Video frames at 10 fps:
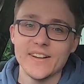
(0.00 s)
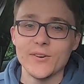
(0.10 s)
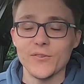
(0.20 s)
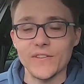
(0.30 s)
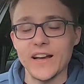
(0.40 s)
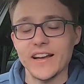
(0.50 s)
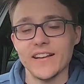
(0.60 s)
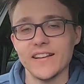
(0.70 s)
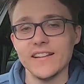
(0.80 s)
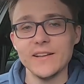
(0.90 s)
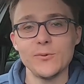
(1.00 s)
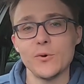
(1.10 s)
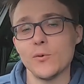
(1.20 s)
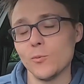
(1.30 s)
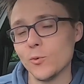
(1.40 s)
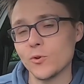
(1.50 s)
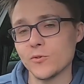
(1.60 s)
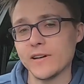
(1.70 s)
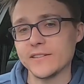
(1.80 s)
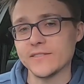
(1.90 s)
of that little walk
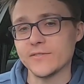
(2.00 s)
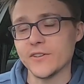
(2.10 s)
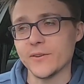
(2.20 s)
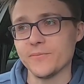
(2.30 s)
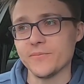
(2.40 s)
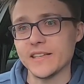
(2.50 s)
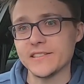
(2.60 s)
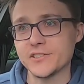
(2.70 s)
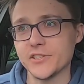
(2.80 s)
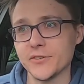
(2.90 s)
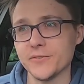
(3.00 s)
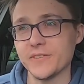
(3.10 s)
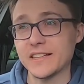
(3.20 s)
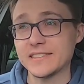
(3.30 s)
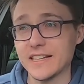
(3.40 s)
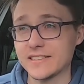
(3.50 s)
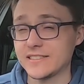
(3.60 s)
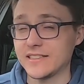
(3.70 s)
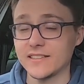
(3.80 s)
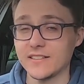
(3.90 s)
around of these two
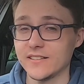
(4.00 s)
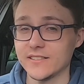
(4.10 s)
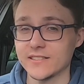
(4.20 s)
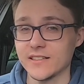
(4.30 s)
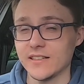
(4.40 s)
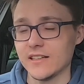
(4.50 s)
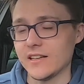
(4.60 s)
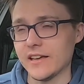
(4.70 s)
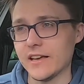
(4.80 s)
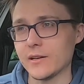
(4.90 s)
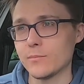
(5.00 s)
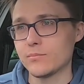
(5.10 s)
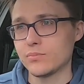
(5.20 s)
fantastic cars. And